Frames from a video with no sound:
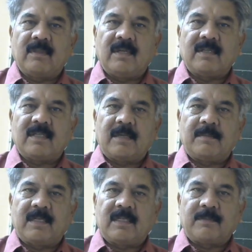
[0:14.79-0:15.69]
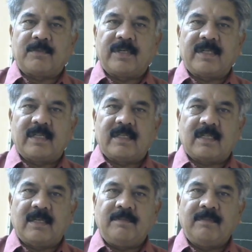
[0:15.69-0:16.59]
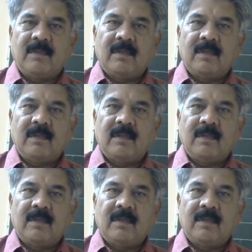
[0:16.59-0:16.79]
three-step distance protection scheme.